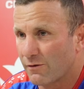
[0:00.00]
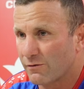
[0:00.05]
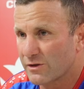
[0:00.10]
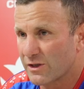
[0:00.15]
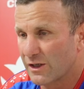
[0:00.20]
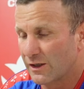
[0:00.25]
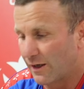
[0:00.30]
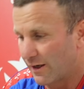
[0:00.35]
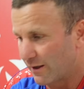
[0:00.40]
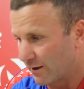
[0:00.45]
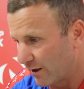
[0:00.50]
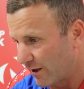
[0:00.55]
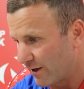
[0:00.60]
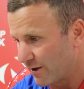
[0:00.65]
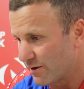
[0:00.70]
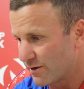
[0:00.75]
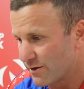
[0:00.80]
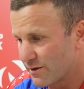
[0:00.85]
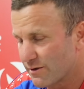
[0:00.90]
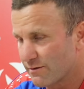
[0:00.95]
obviously league
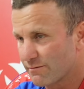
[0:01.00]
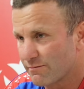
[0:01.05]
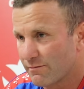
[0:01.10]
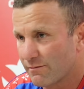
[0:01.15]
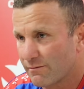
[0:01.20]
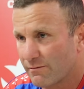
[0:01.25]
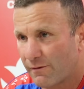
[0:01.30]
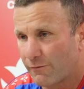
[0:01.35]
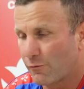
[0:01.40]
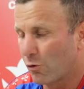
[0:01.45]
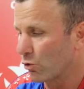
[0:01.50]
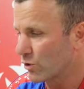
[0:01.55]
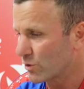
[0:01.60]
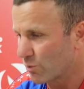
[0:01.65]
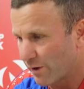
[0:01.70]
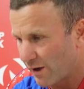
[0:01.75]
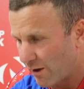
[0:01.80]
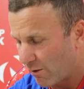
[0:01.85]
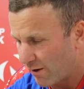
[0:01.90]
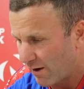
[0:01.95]
leaders. Of course,
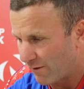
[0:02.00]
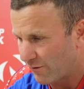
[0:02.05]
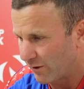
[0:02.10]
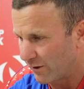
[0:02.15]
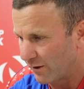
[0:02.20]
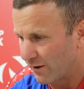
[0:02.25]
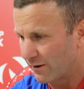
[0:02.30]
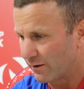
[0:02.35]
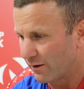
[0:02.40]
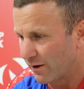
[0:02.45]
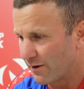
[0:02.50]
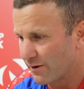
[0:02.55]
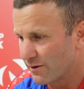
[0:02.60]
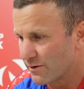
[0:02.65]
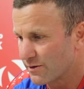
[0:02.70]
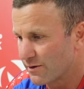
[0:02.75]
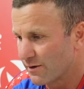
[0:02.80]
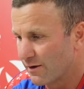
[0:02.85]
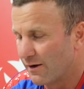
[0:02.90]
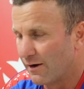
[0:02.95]
we're going after league
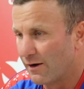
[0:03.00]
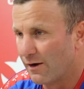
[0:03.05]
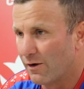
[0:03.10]
leaders.